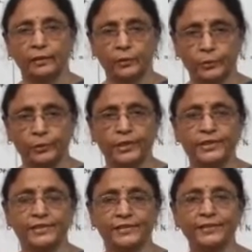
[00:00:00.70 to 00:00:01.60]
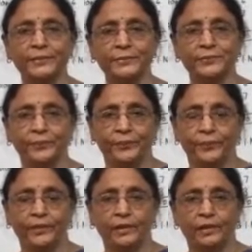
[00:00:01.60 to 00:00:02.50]
Good morning, children.
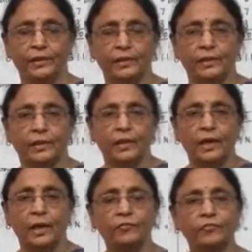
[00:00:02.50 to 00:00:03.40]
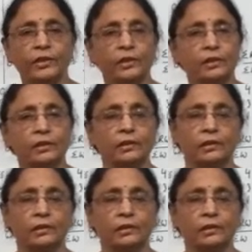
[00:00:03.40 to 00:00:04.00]
After